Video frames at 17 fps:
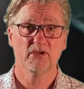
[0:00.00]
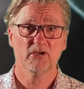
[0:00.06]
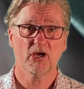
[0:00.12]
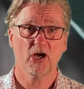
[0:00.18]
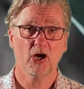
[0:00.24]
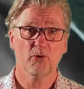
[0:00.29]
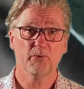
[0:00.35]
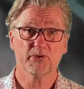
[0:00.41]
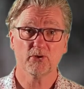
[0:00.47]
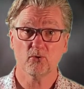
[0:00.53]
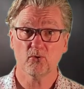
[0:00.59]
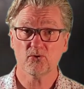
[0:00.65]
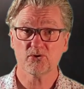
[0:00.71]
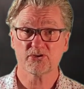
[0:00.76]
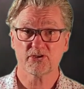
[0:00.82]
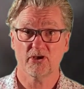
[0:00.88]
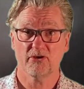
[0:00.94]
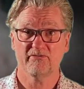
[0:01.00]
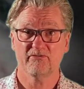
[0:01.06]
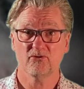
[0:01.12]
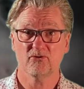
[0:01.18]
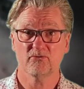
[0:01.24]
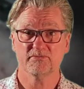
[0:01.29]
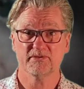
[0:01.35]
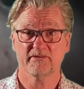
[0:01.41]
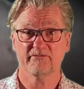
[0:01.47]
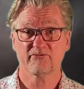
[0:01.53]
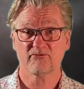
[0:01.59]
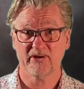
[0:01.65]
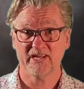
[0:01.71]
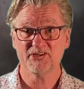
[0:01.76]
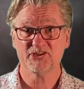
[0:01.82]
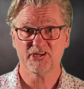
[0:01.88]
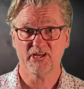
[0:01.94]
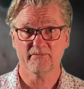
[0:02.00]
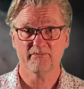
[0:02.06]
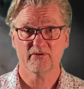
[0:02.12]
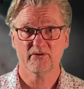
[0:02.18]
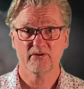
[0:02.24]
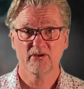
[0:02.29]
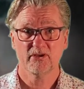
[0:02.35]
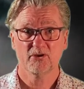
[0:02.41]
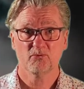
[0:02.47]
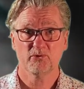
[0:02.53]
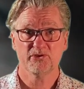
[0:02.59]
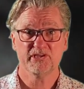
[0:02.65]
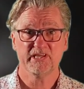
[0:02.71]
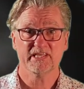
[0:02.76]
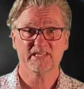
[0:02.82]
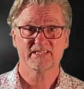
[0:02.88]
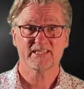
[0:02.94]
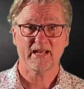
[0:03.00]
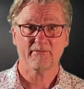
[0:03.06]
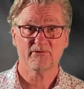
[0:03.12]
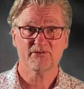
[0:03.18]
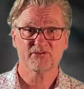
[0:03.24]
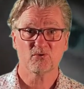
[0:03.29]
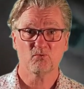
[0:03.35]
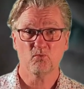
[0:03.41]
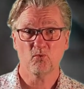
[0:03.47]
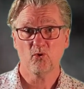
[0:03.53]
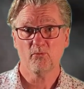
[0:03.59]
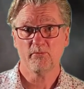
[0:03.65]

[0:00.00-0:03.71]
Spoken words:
Owen also formed a friendship with the established war